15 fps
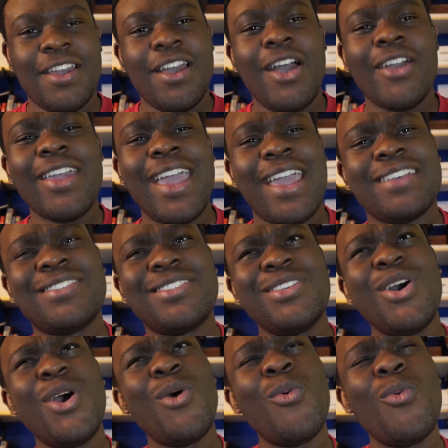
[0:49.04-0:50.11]
Okay,
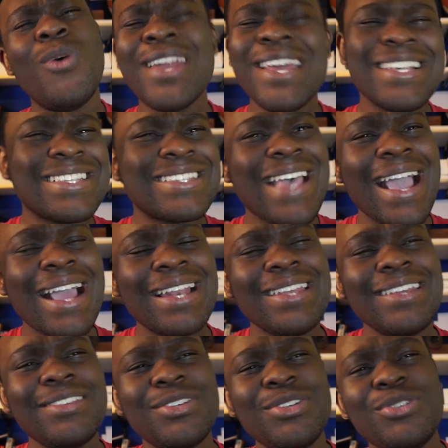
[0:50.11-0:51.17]
so what
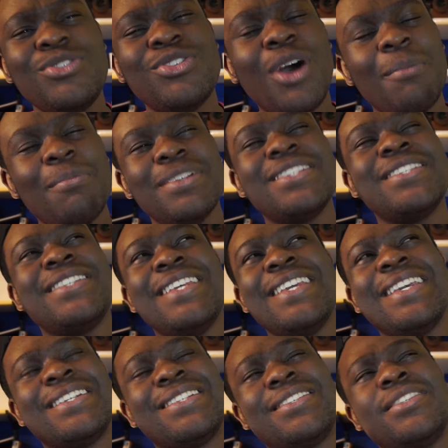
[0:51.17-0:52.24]
exactly do domestiques